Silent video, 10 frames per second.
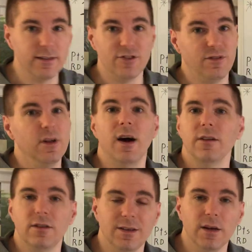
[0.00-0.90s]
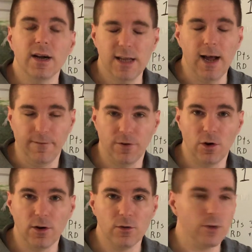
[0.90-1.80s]
did not have
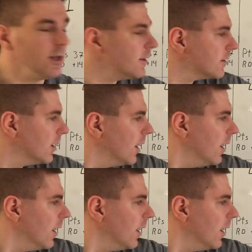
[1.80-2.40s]
very good weeks.